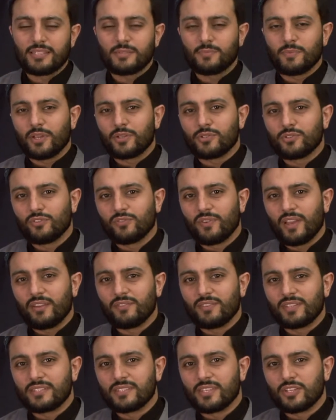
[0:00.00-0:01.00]
aspect of
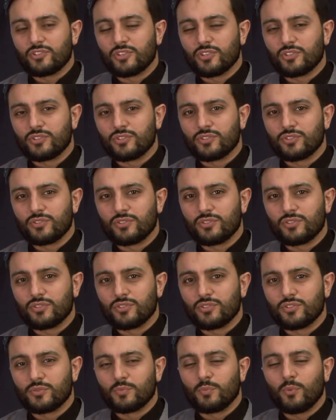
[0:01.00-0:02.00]
having such a
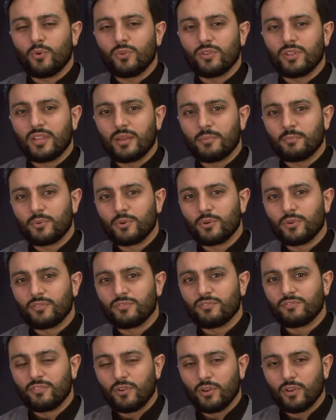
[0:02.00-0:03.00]
small number
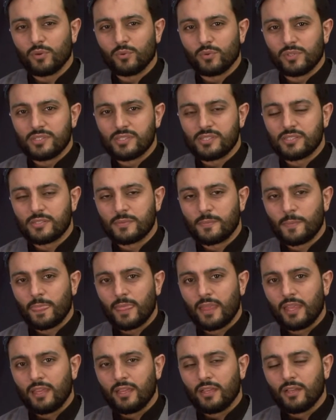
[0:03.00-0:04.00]
of followers,
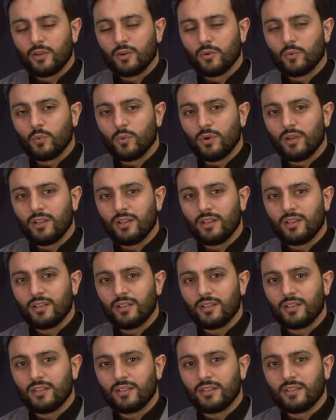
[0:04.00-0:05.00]

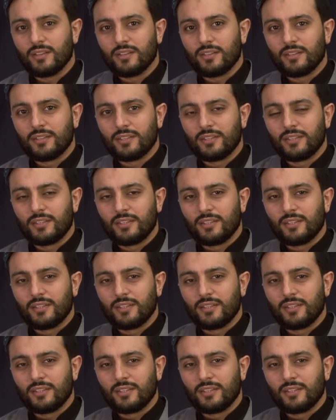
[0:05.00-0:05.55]
were